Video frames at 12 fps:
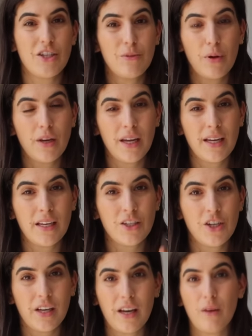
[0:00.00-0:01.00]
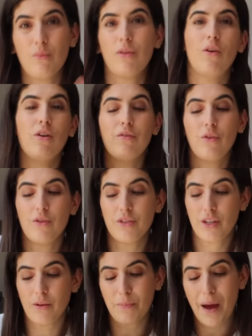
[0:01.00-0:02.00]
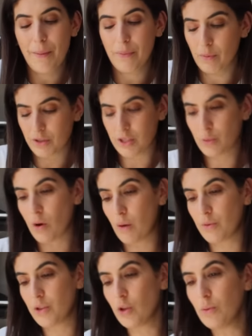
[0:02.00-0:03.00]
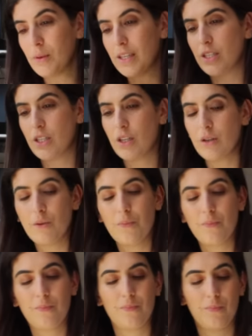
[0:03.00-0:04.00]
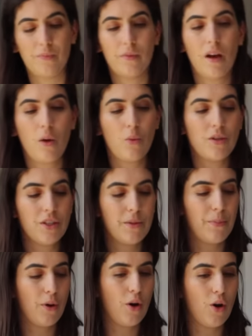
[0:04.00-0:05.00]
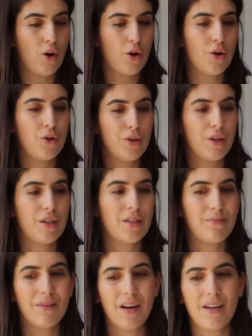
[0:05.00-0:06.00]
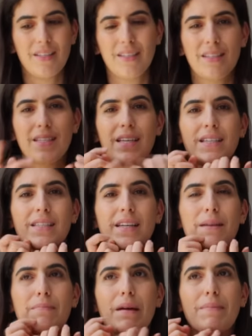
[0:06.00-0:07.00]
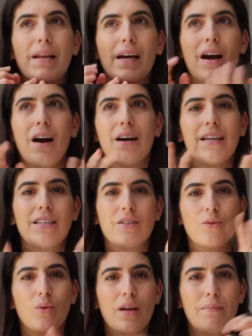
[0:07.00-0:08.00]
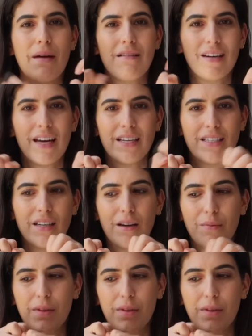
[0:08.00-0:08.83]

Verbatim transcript: just putting chicken with olive oil and salt and pepper, which is what I would normally do, I want to put on some nice seasoning, maybe like a honey soy marinade type